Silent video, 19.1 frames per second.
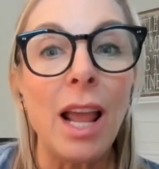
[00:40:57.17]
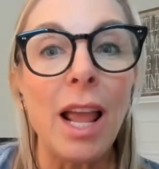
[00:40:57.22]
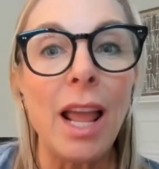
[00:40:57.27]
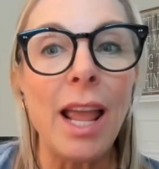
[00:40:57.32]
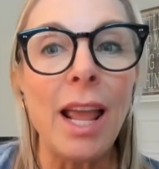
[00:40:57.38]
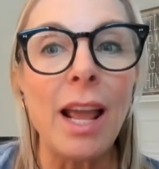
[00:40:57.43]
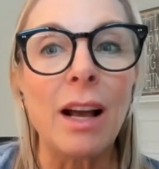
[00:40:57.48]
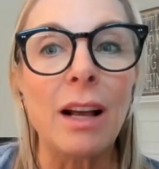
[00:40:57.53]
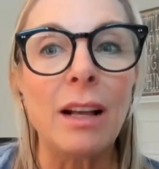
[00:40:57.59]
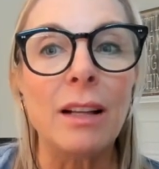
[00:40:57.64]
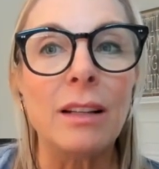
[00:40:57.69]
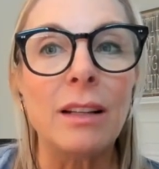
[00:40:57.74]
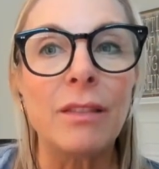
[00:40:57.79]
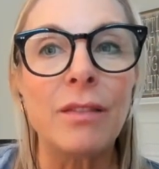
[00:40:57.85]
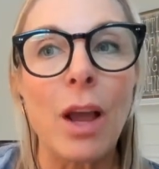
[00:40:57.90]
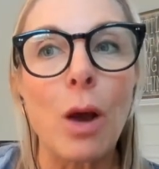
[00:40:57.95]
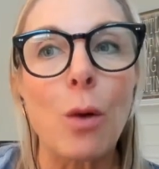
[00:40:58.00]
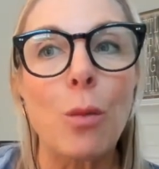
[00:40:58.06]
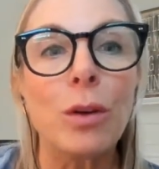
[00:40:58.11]
And
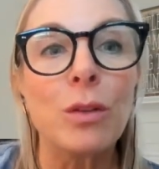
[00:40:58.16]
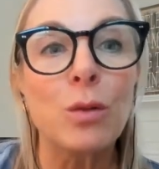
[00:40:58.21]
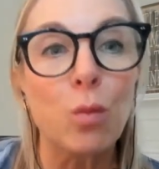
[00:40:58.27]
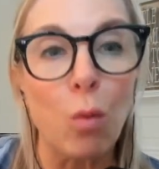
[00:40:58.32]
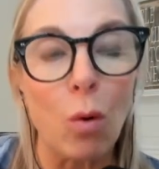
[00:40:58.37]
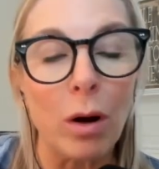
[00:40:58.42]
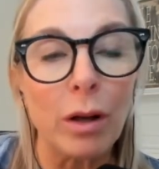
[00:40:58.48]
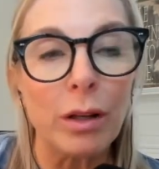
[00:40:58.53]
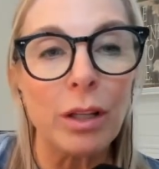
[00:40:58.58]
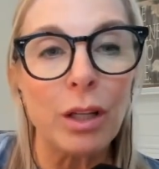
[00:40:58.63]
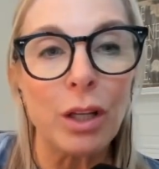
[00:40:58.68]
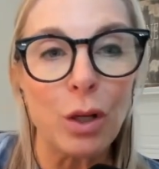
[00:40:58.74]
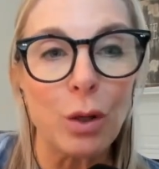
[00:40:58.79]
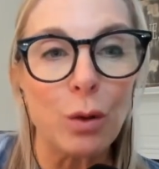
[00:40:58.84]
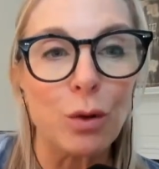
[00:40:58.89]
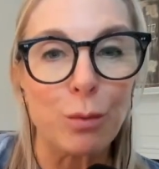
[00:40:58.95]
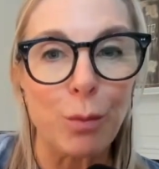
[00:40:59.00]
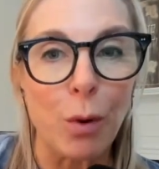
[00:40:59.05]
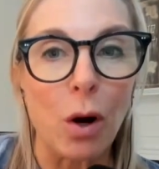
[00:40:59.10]
that was one
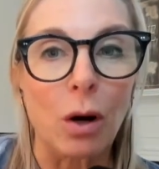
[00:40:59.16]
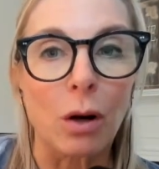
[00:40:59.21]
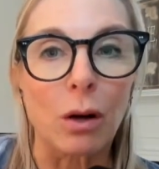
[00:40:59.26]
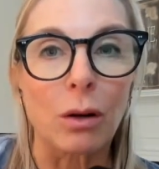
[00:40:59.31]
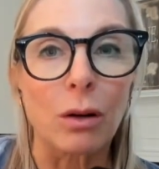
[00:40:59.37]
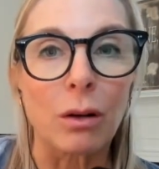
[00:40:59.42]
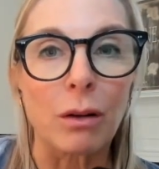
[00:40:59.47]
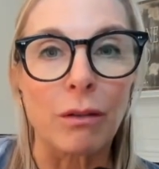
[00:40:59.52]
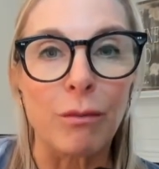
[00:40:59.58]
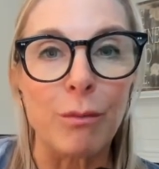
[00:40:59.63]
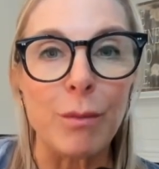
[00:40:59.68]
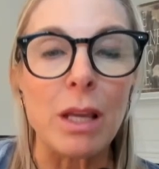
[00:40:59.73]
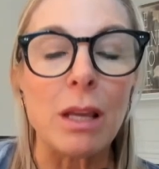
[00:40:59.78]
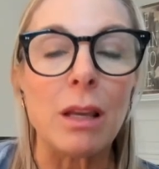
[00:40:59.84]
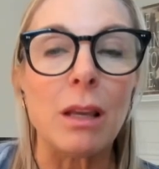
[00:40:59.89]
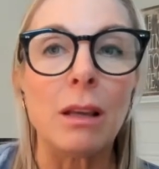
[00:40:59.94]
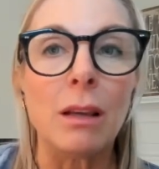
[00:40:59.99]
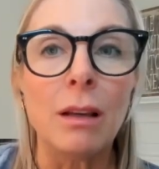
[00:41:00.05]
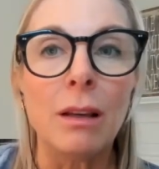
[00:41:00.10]
huge part of
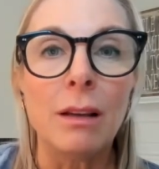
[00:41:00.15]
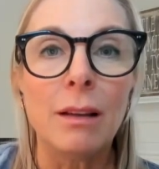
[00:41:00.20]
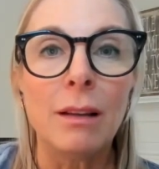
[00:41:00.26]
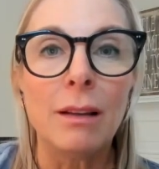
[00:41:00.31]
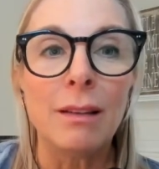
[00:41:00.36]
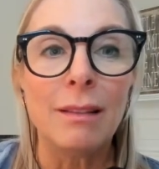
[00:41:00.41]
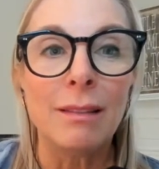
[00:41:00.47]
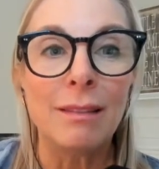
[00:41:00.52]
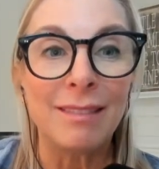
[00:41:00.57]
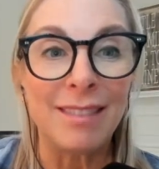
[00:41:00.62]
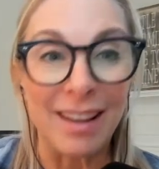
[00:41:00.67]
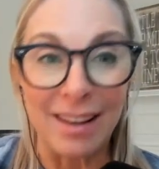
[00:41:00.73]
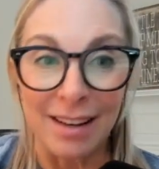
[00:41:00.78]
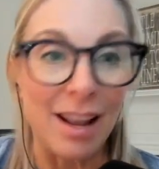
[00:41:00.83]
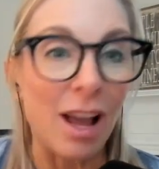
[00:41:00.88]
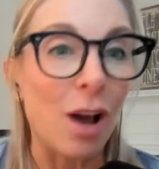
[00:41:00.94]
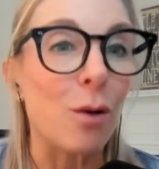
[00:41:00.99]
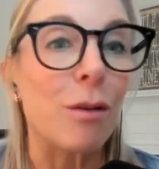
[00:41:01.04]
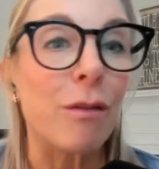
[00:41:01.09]
me
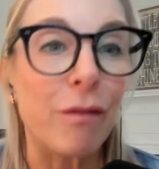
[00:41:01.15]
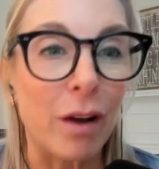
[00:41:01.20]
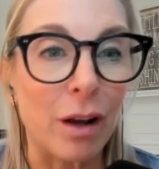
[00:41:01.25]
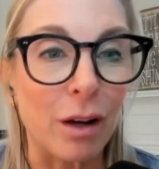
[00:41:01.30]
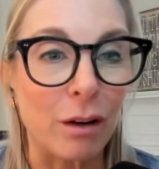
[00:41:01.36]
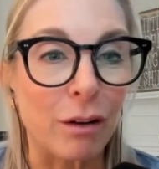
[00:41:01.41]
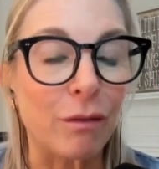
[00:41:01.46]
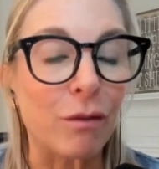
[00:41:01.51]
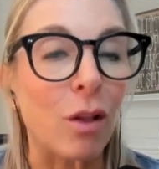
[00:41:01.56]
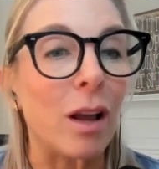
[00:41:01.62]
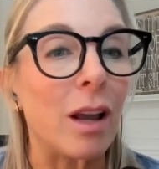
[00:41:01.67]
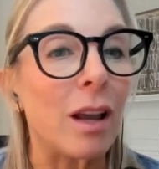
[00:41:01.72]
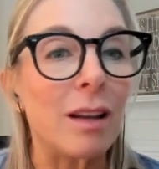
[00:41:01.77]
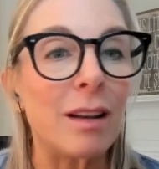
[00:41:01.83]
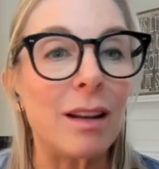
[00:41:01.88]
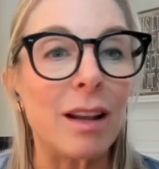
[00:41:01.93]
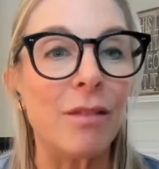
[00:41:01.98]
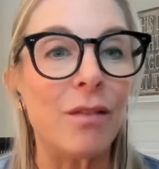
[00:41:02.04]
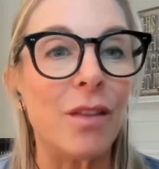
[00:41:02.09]
getting out of fight or
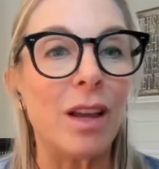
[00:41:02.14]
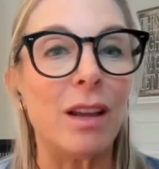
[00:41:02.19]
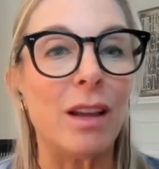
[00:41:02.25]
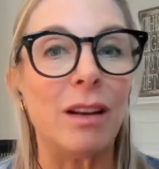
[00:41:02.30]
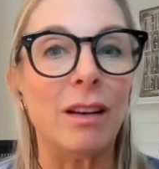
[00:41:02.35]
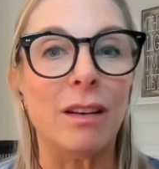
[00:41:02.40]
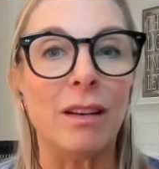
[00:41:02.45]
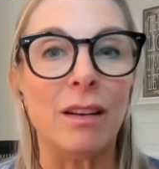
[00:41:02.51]
flight. And then